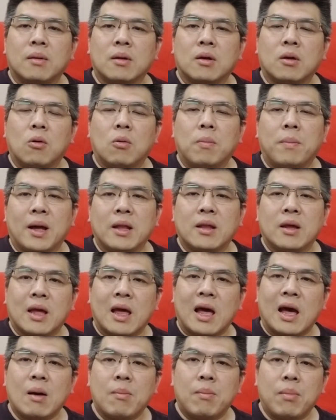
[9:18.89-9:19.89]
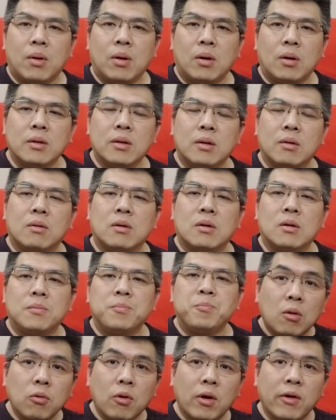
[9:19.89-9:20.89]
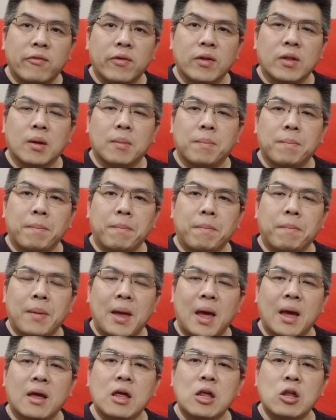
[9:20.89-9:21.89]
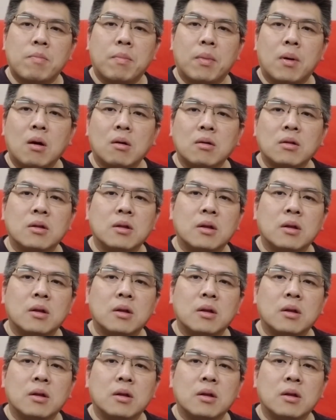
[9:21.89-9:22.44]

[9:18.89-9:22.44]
go buy the cardboard, or you have the package box,